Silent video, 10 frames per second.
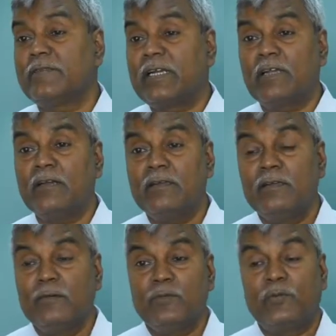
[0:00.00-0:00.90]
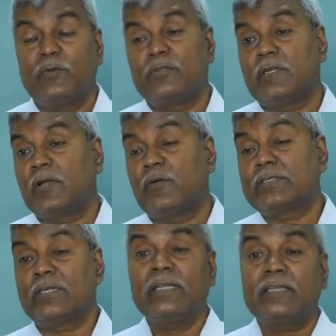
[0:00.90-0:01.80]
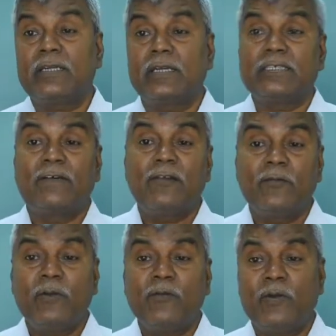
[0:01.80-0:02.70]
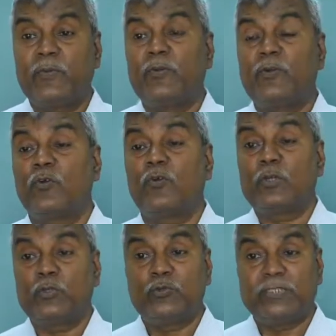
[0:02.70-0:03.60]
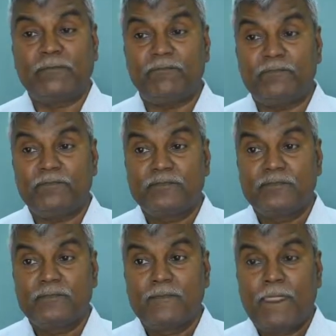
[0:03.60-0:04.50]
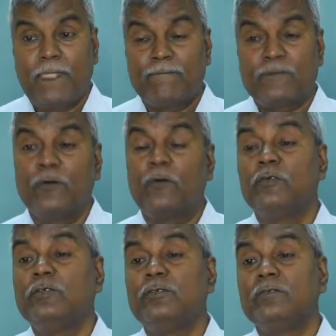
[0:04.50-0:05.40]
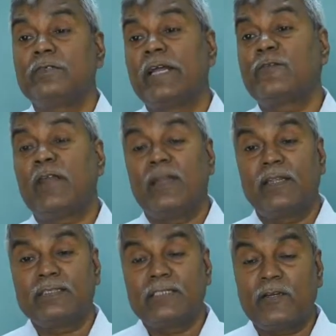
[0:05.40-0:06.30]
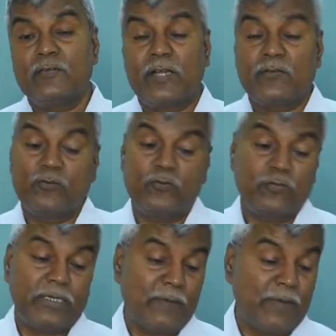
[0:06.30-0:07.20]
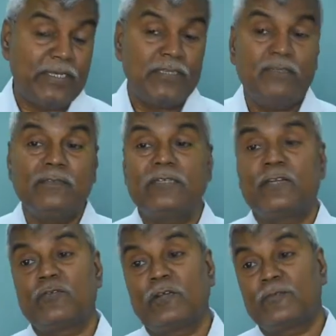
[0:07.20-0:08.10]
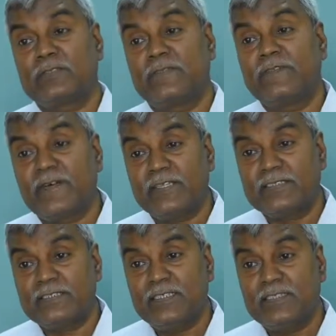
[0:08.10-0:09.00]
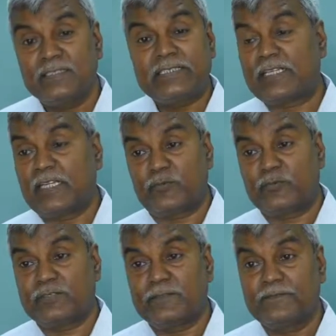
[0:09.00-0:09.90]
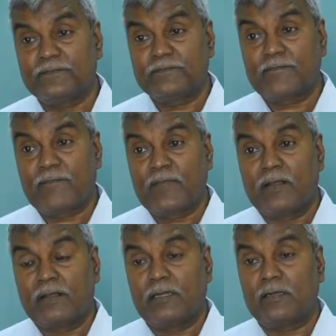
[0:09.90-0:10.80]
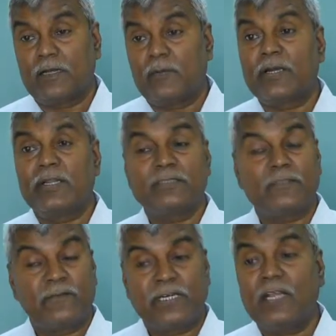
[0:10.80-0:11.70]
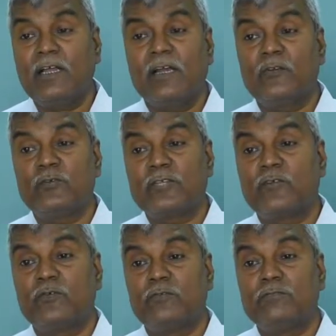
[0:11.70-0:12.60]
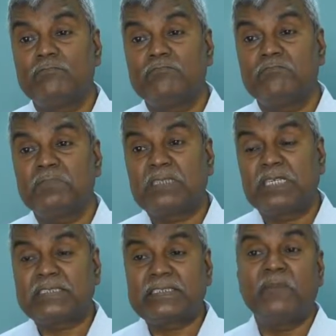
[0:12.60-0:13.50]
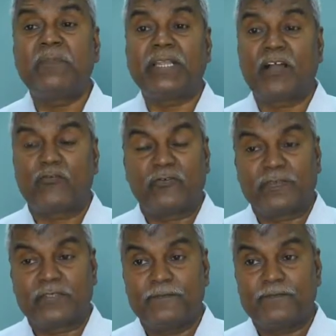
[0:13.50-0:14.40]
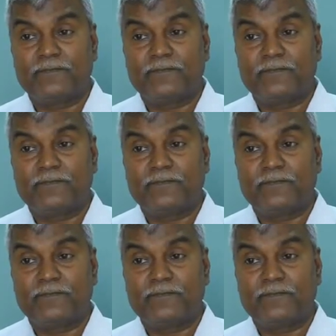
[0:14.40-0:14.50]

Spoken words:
of data. People, data was collected, it is available, but people don't know what to do with them. So we try to analyze that, we try to do data mining, try to come to some inference. This is another approach. Abundance of data, and we try to get some meaning out of it.